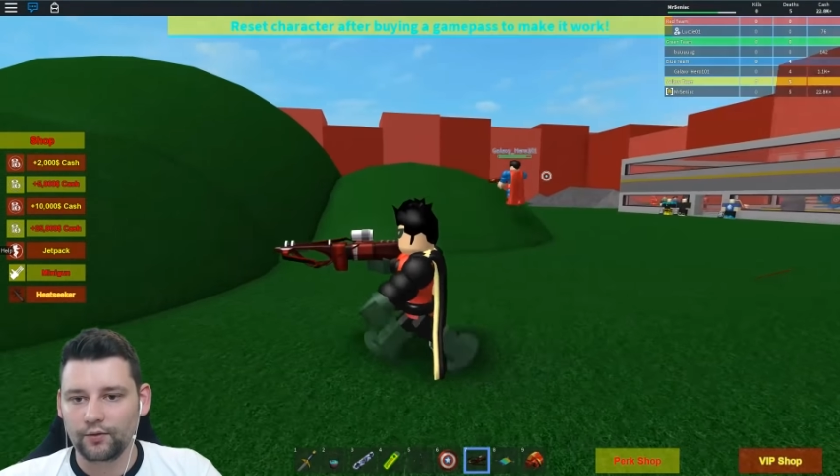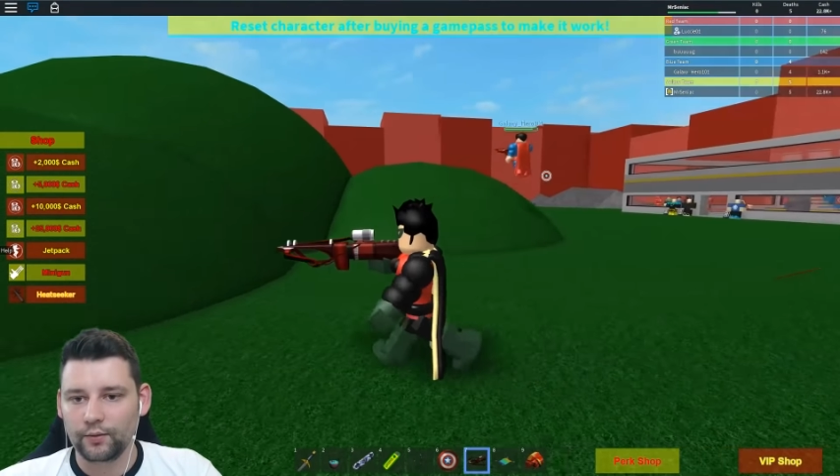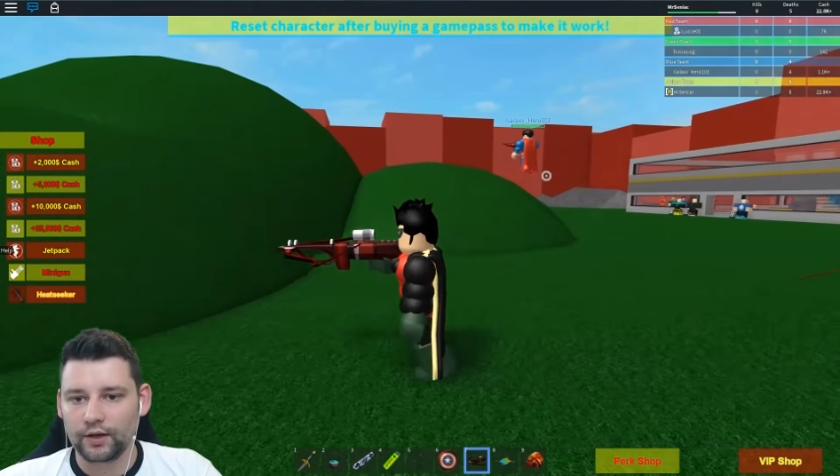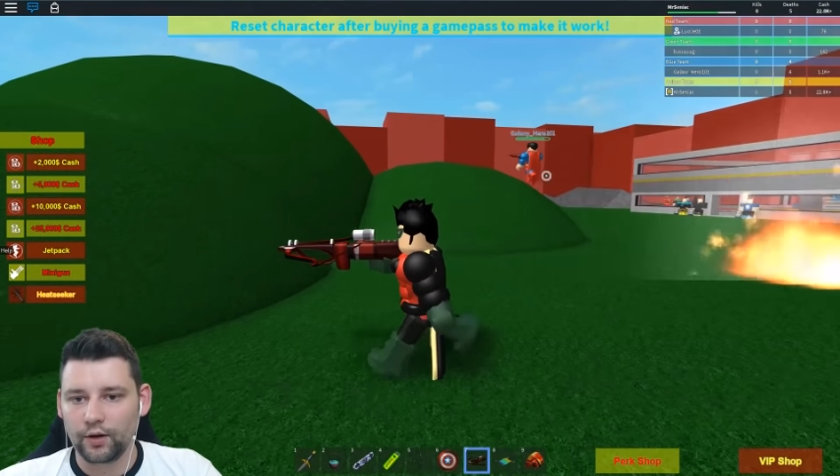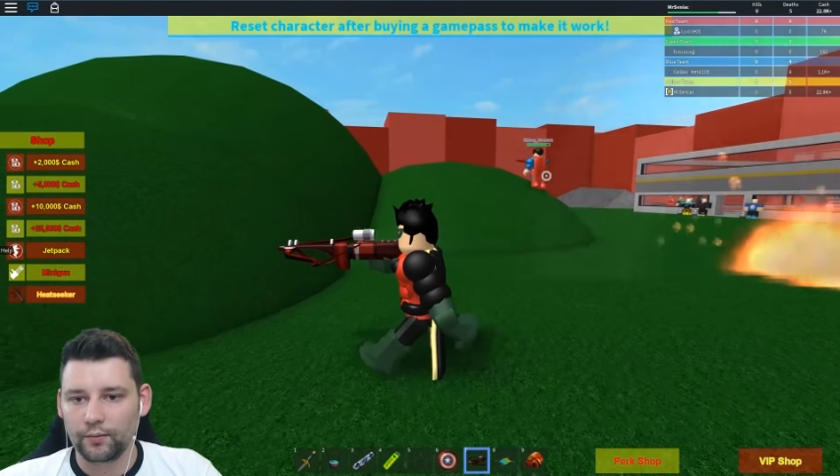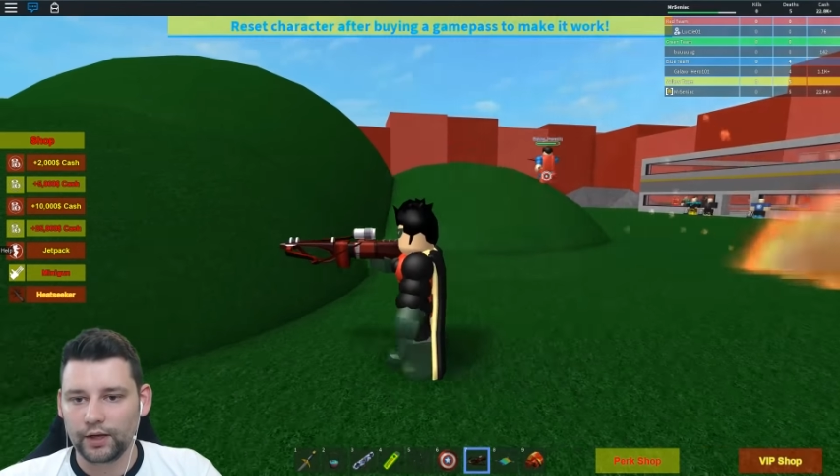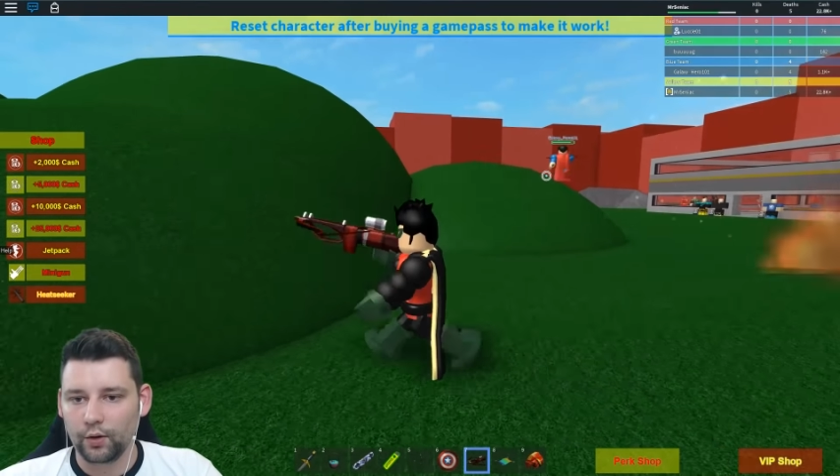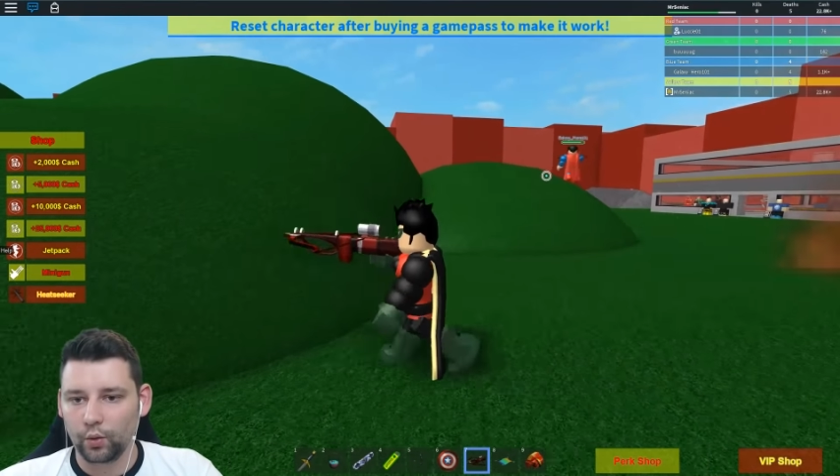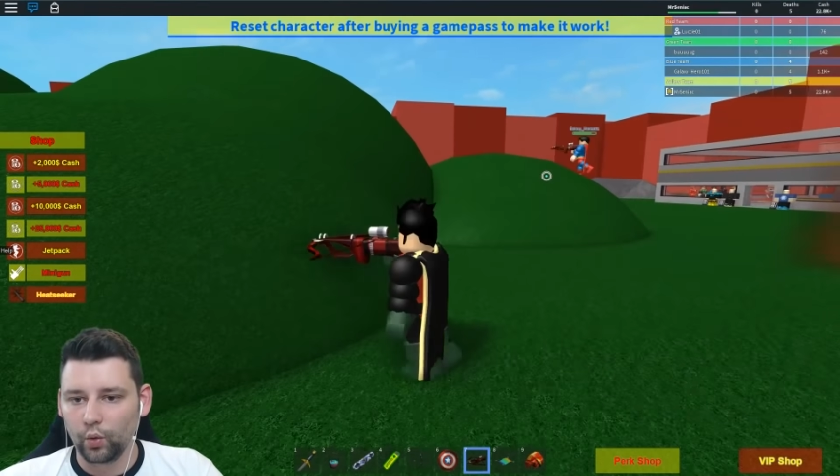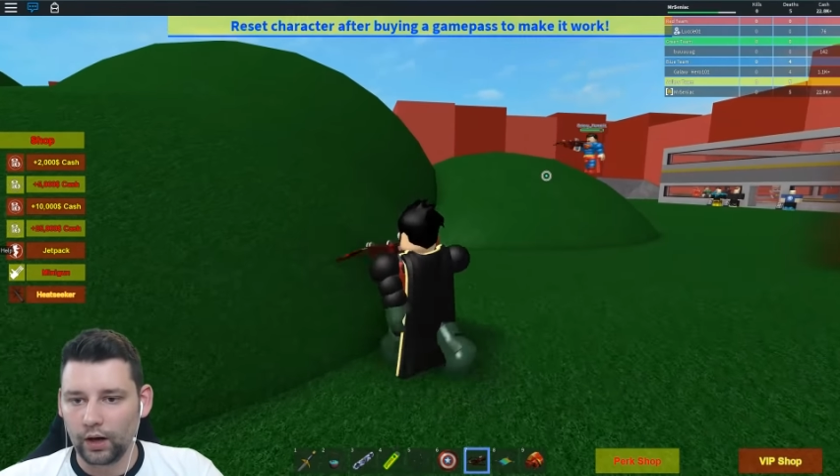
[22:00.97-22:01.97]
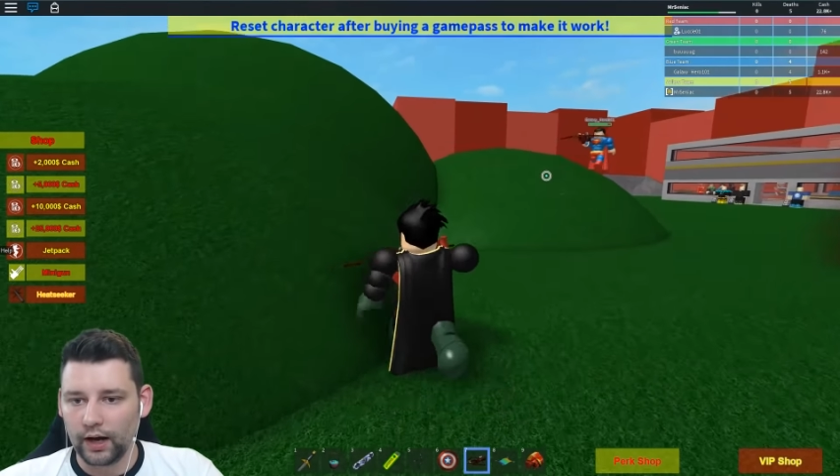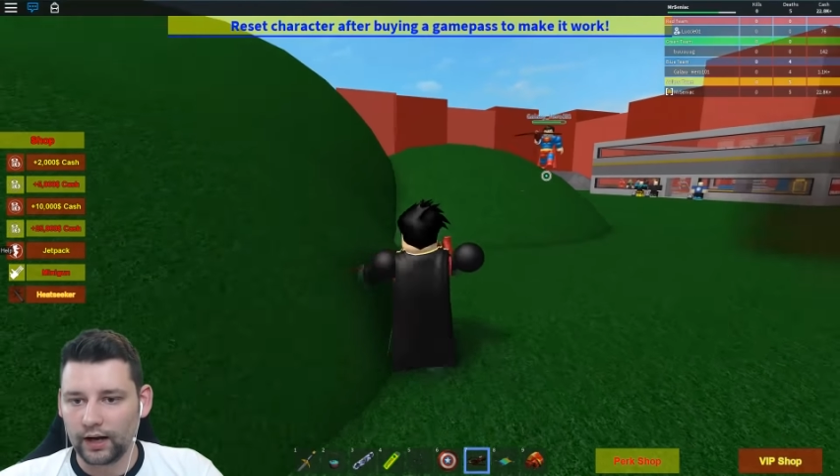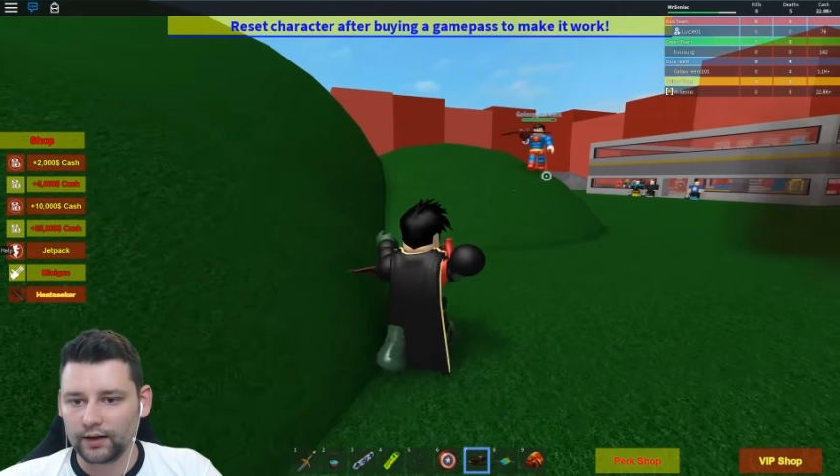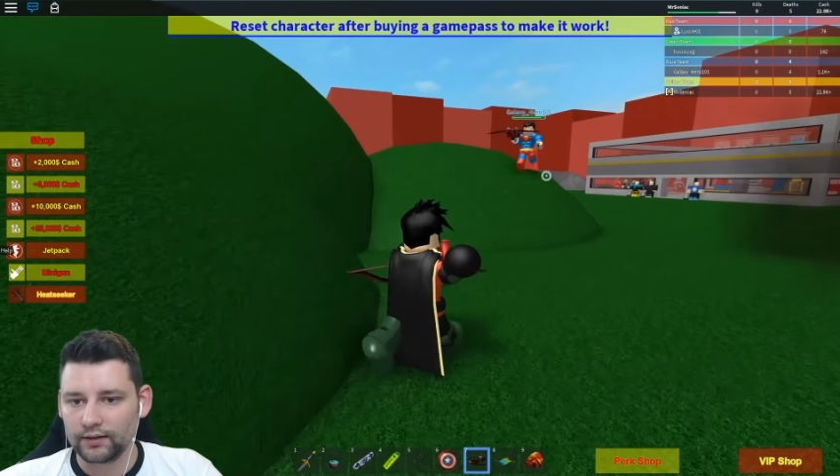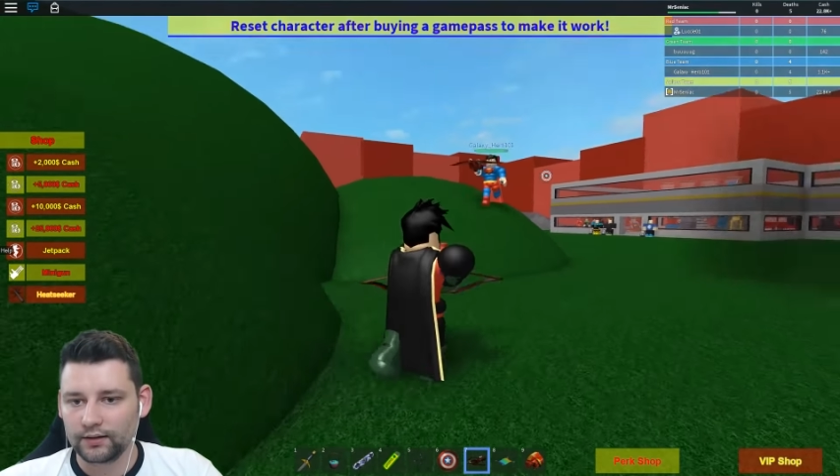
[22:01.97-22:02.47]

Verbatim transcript: Where are you going? Where are